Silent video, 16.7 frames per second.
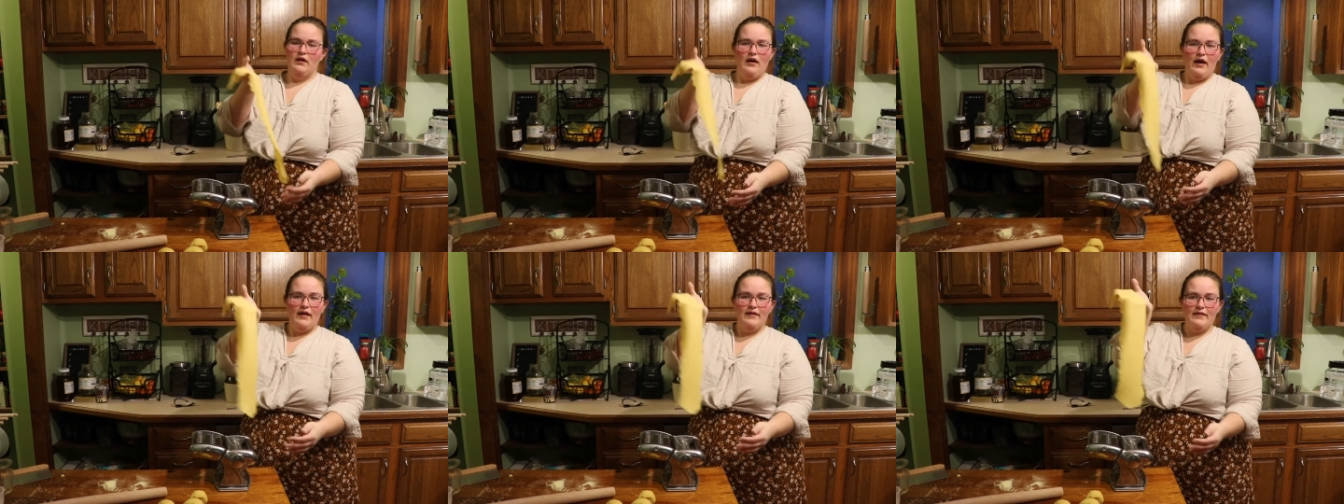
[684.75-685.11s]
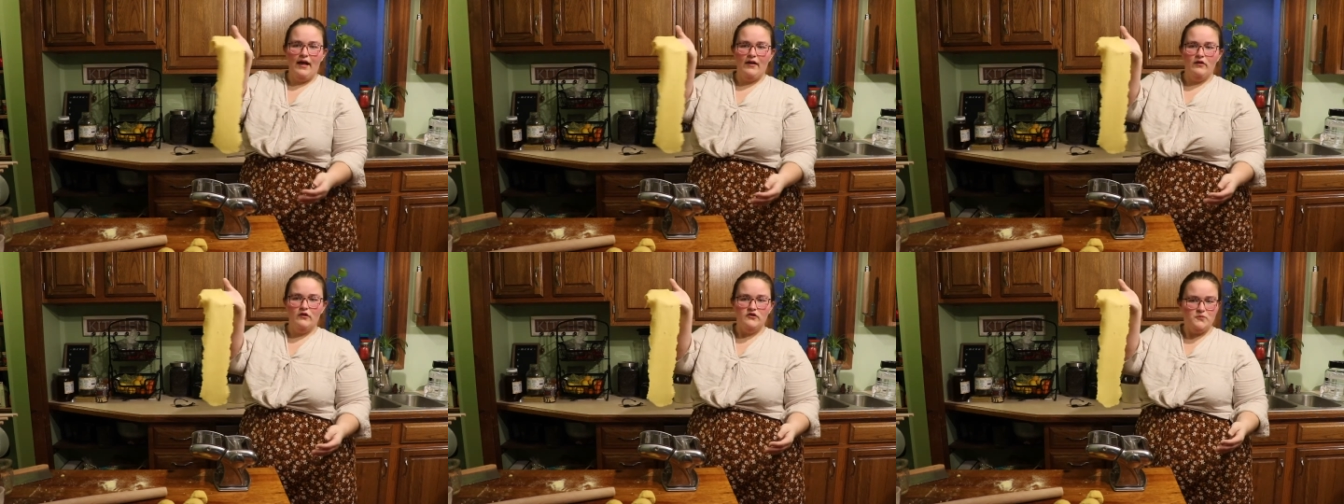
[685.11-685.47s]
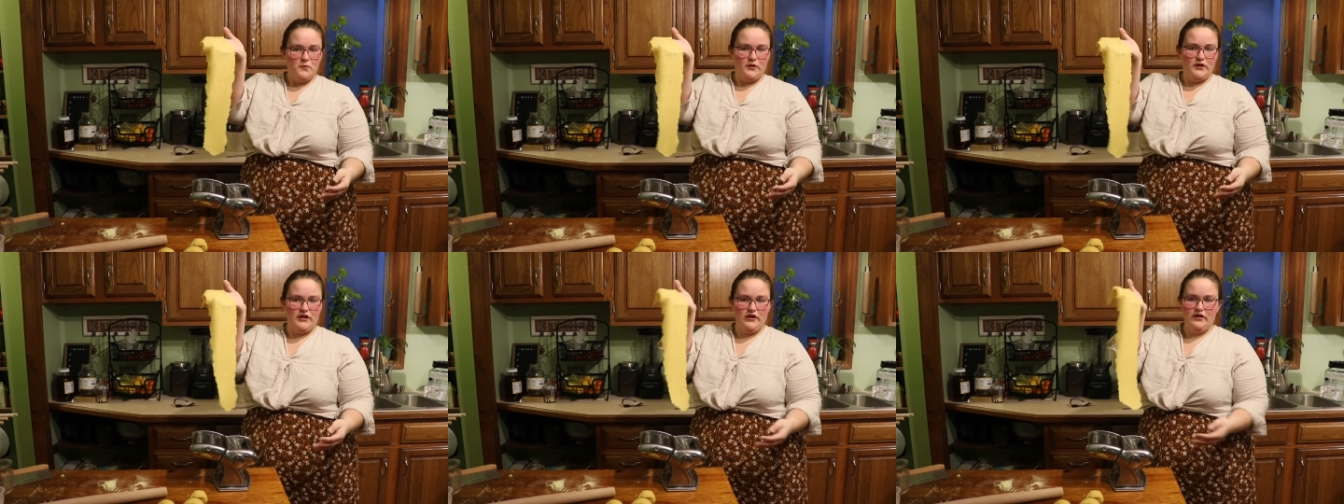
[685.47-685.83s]
And that looks
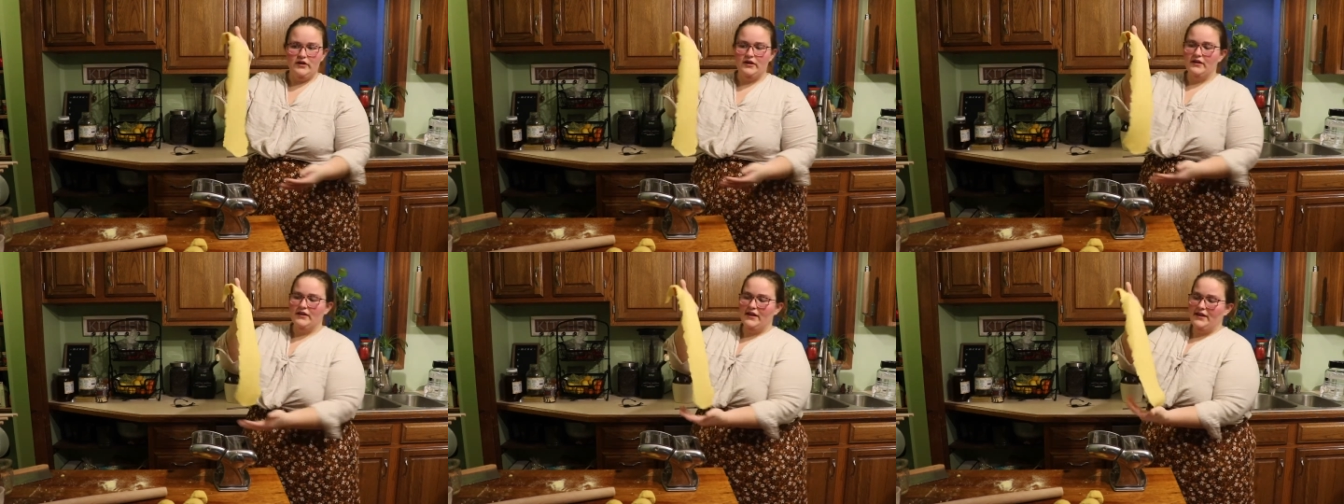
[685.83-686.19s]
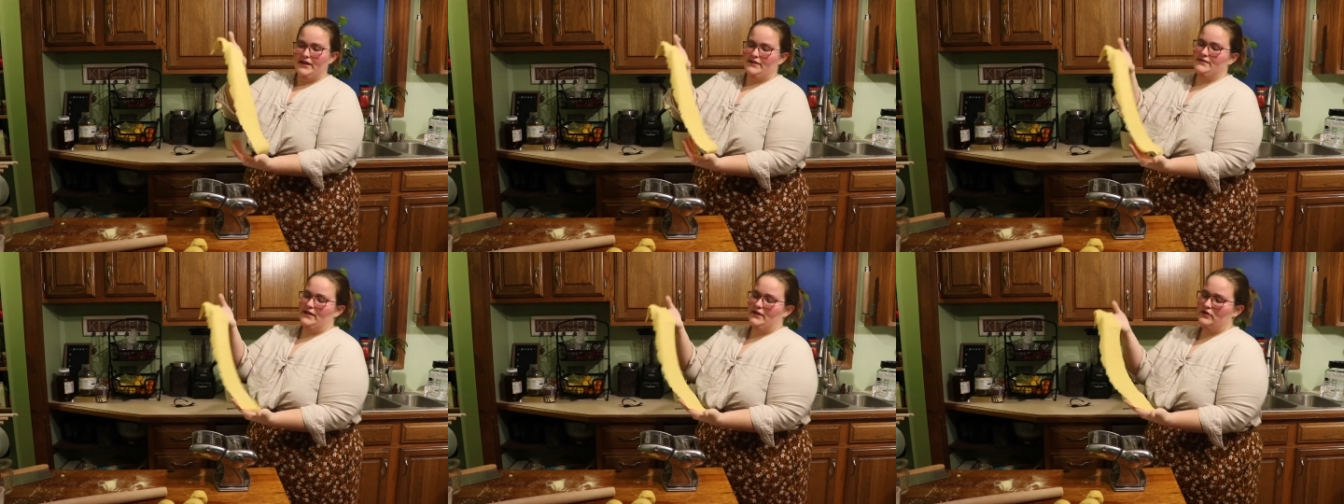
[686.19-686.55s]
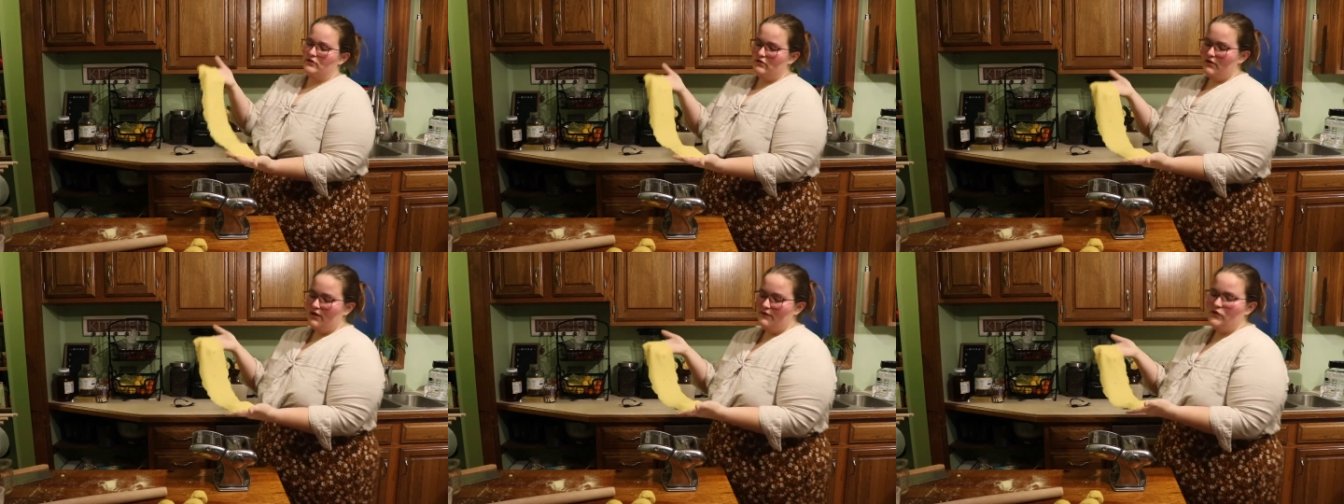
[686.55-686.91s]
pretty good. And like I said, you
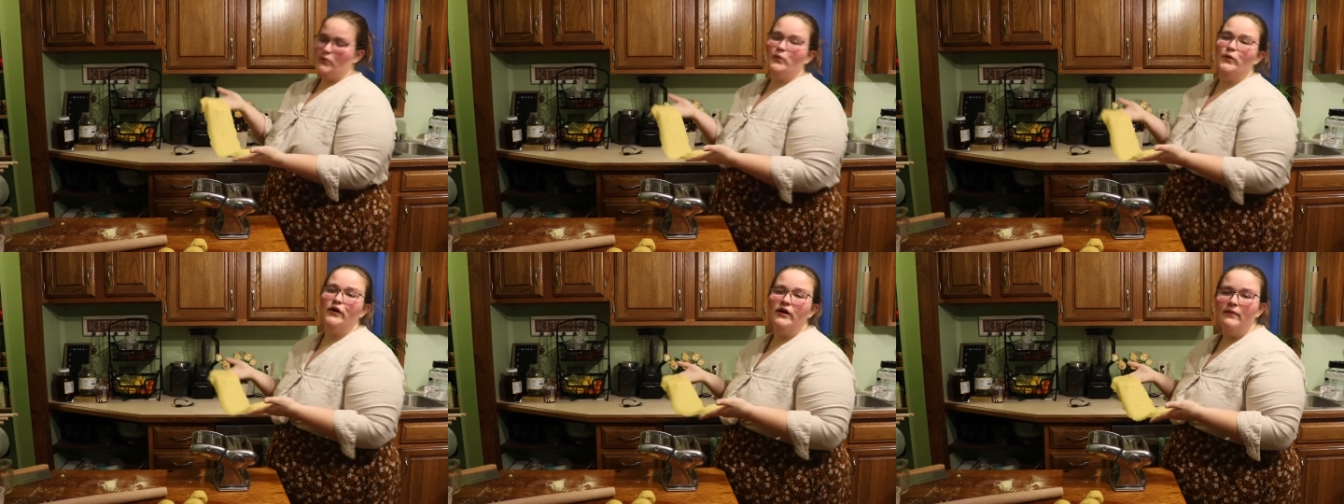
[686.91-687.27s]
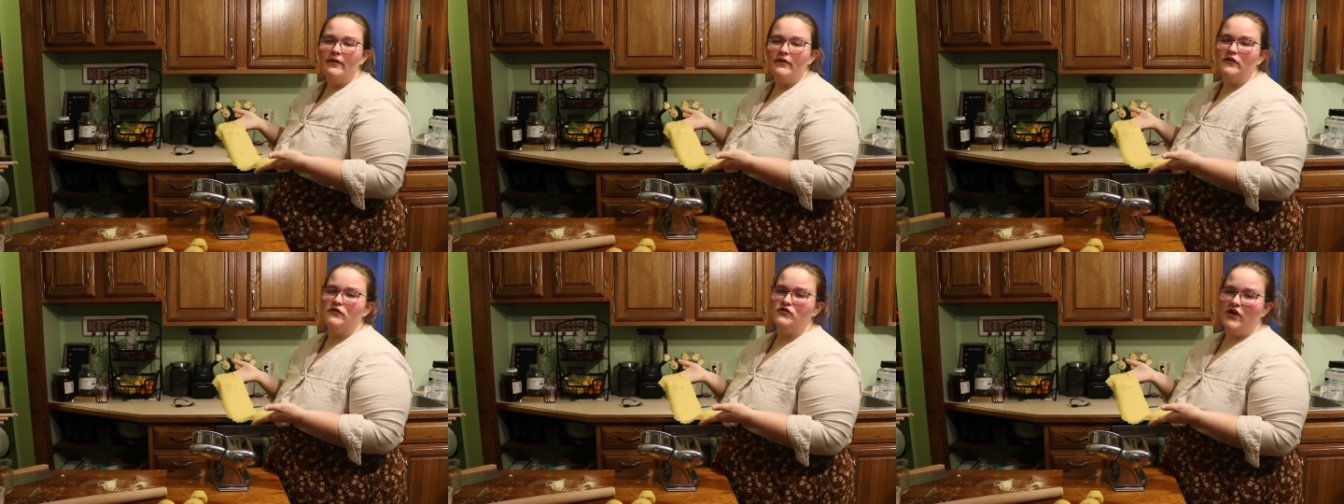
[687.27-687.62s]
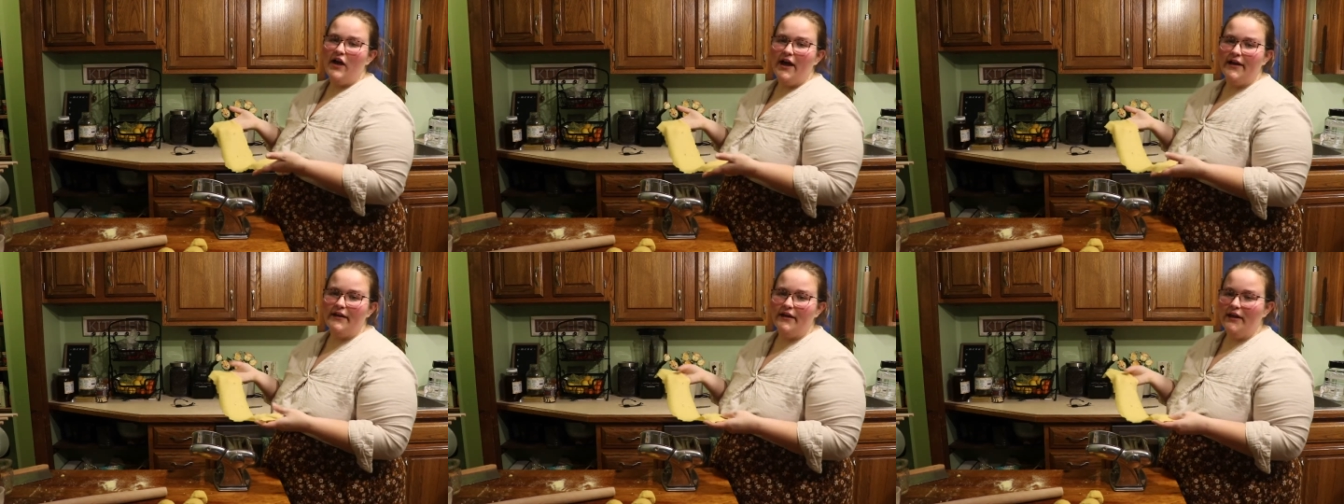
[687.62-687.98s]
don't have to worry about the
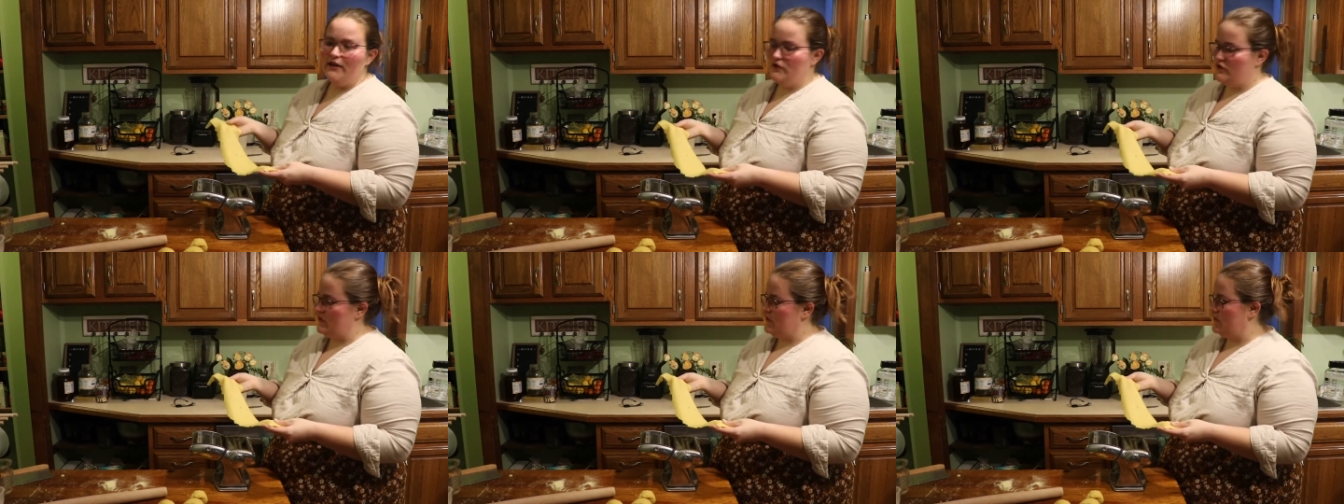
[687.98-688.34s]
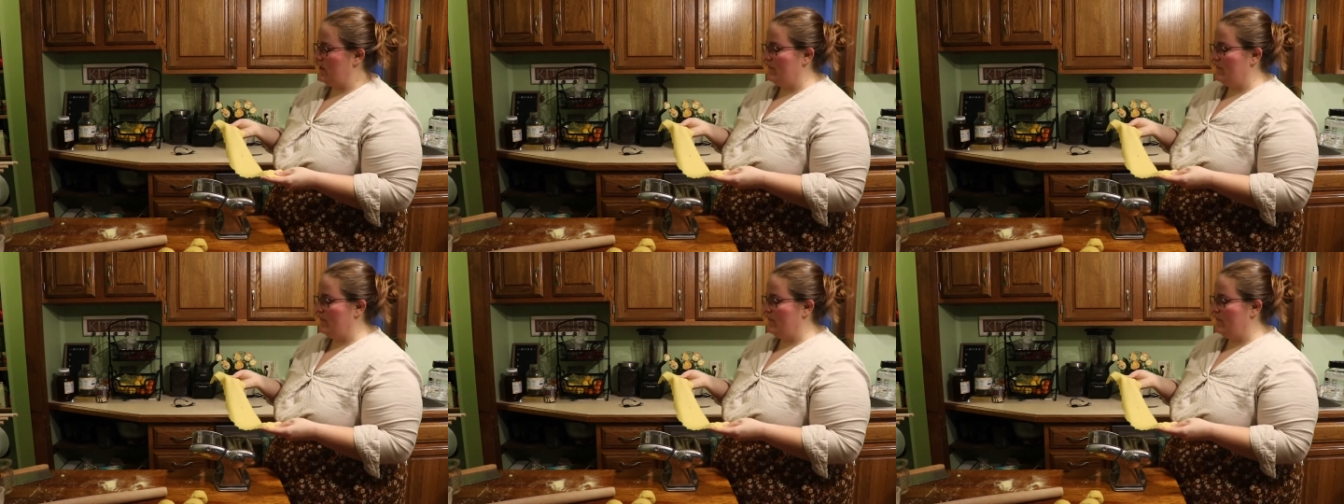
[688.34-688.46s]
jagged edges.